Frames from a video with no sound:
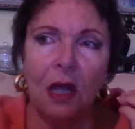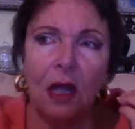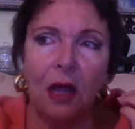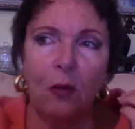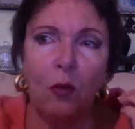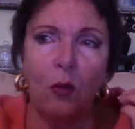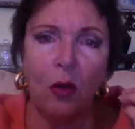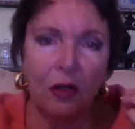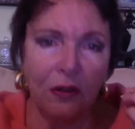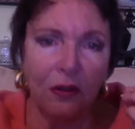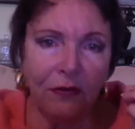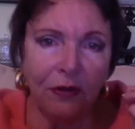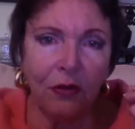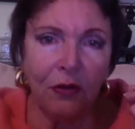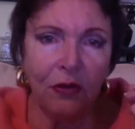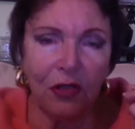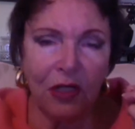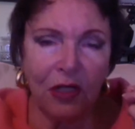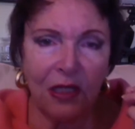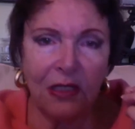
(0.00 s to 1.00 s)
One of
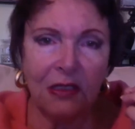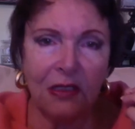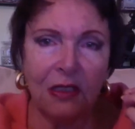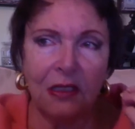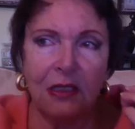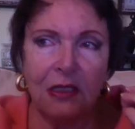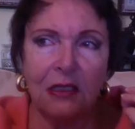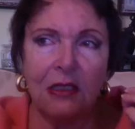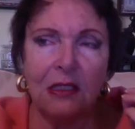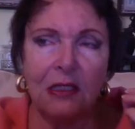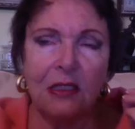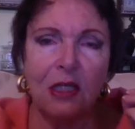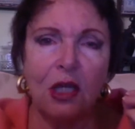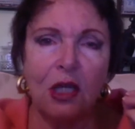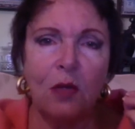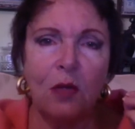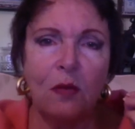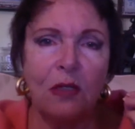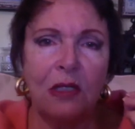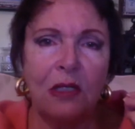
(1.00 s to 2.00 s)
those things that is
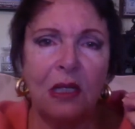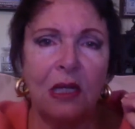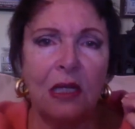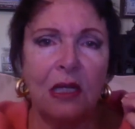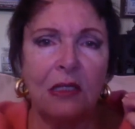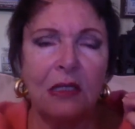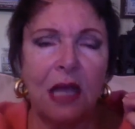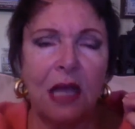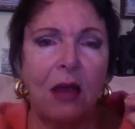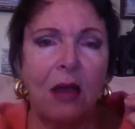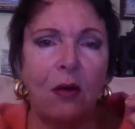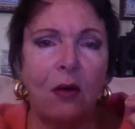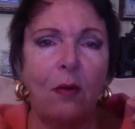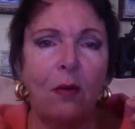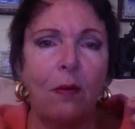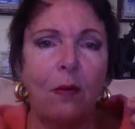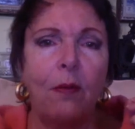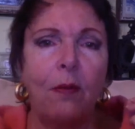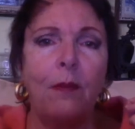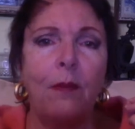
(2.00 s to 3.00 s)
determined is
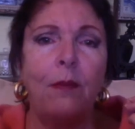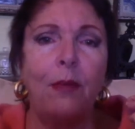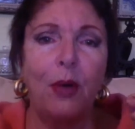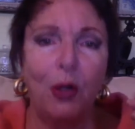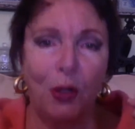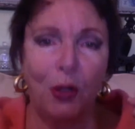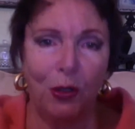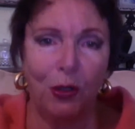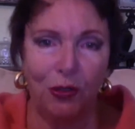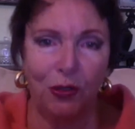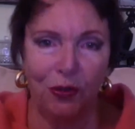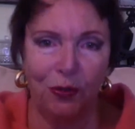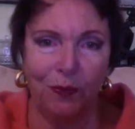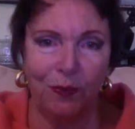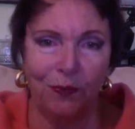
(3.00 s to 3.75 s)
our birth.